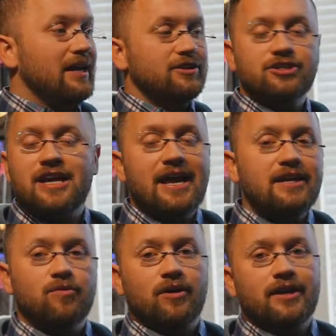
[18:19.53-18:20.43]
just
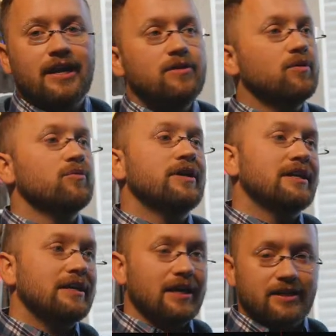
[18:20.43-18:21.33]
anyone we
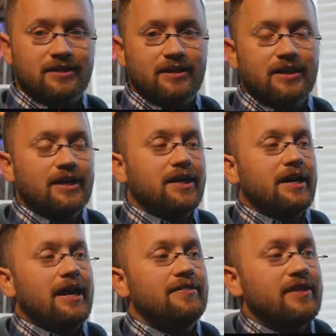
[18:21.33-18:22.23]
can get.
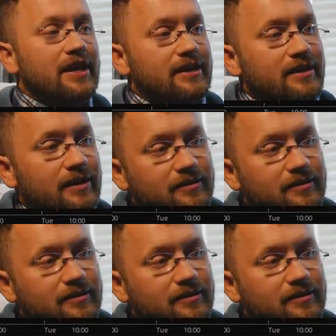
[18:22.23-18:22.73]
And then,